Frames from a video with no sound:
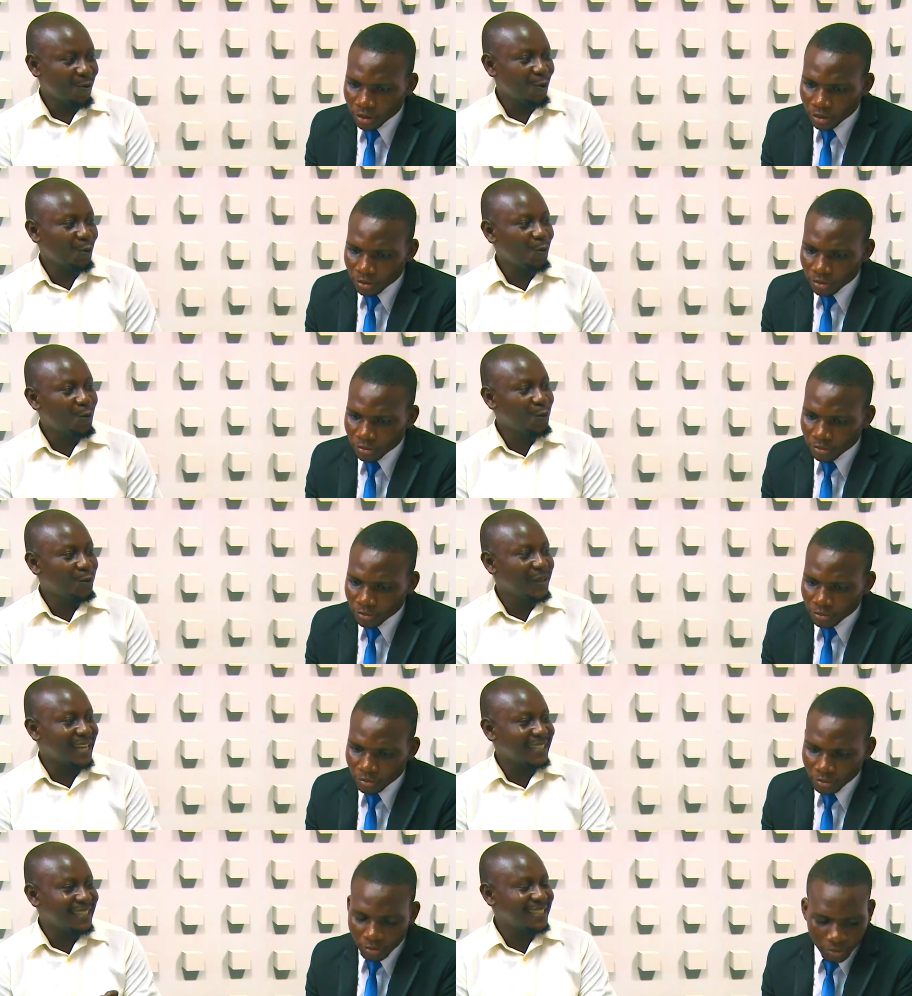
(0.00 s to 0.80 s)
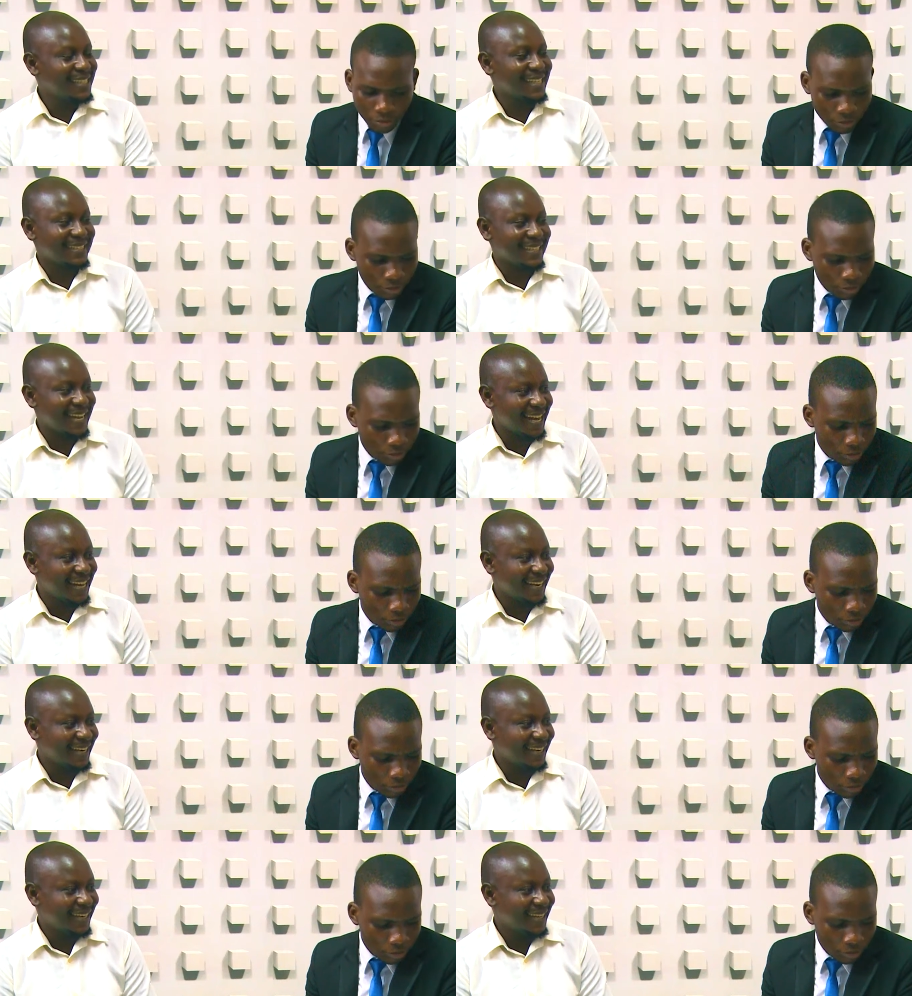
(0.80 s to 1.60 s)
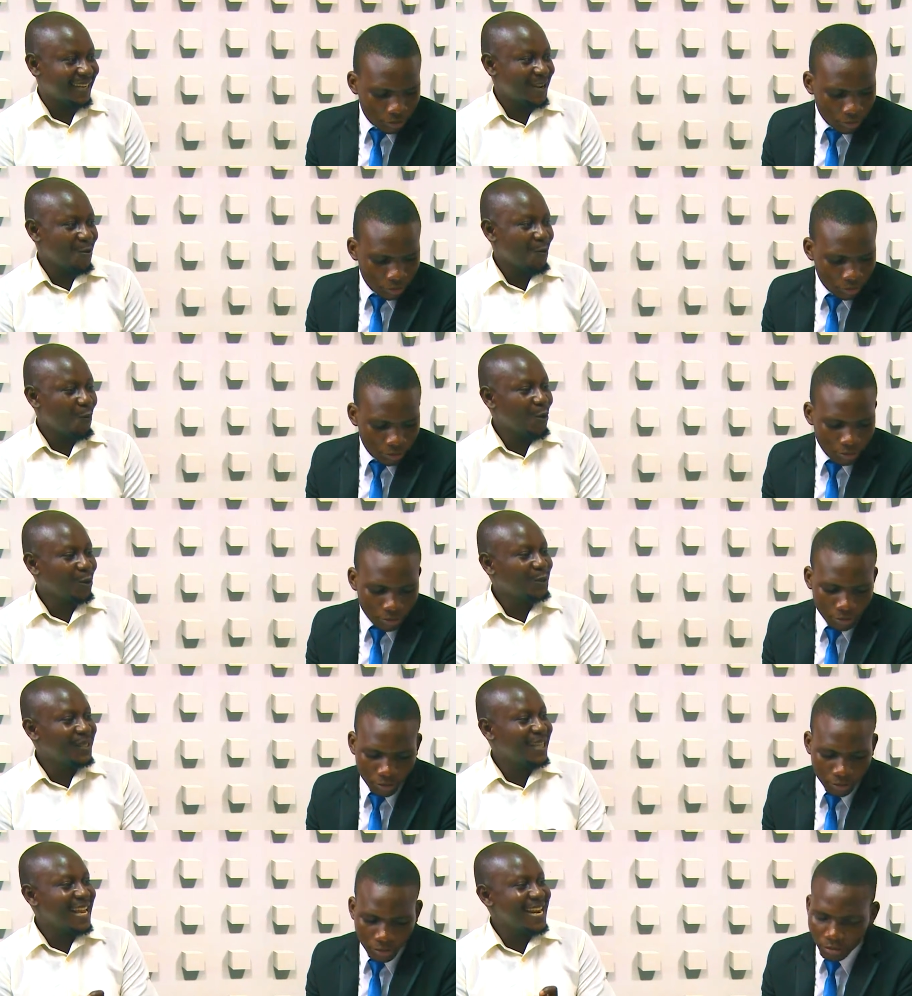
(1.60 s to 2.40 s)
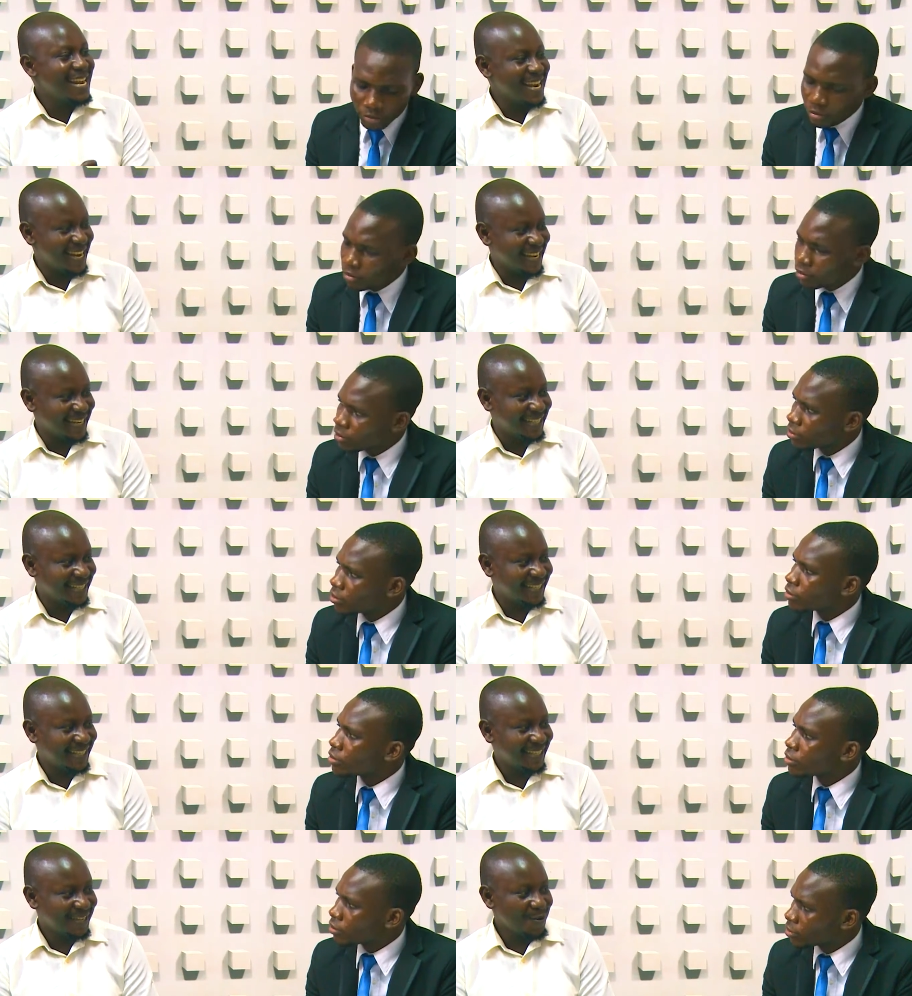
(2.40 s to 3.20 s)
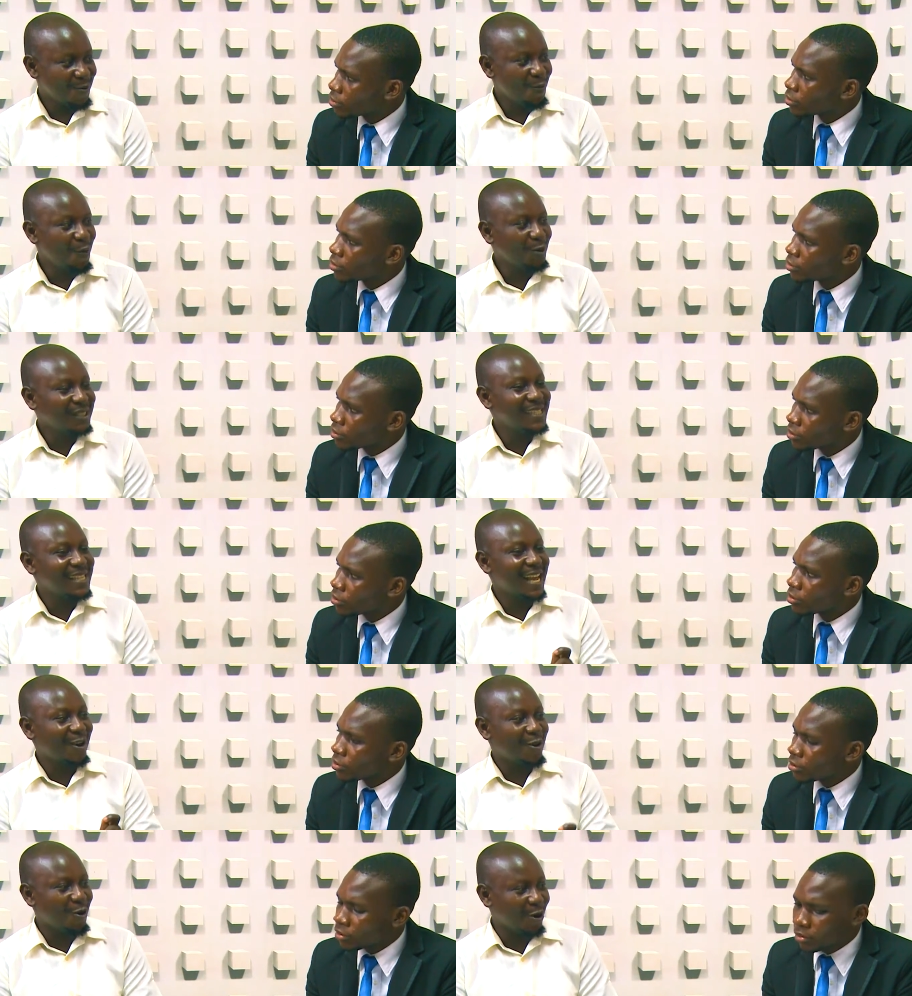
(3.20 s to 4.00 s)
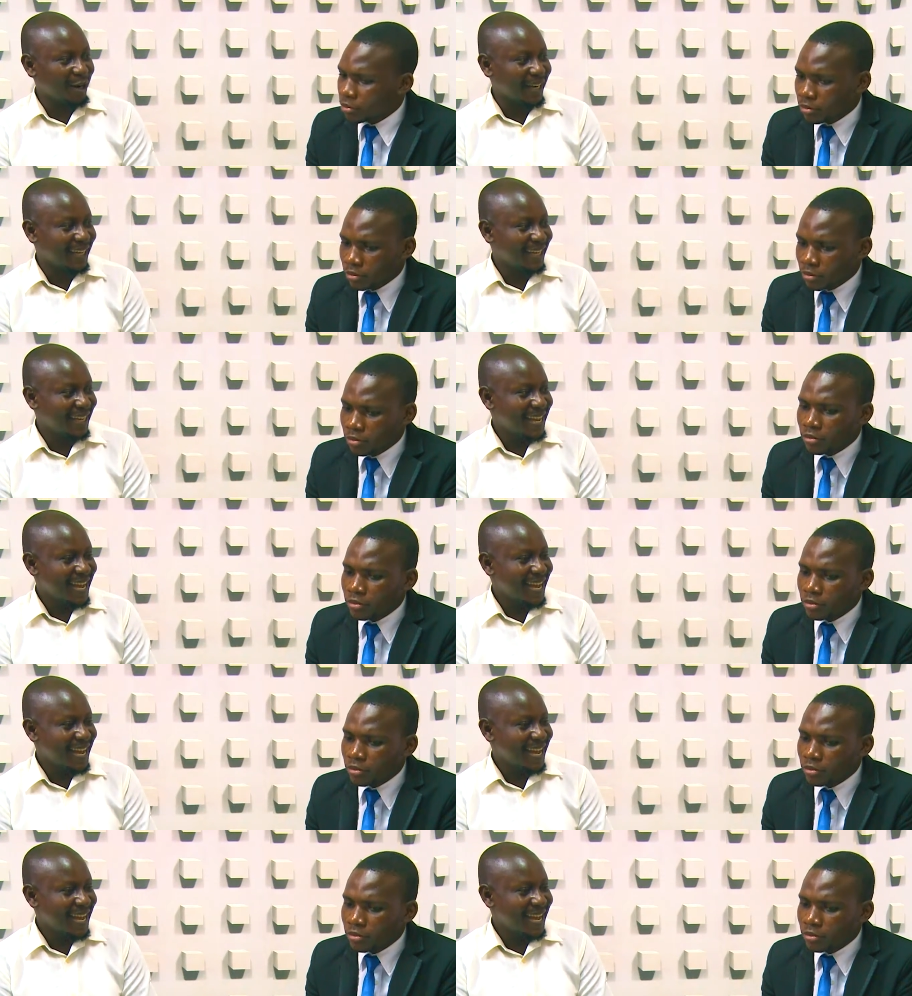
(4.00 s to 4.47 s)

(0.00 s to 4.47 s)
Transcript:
Speaker 1: or who their teachers are, mm-hmm. what do they need, what's their goal.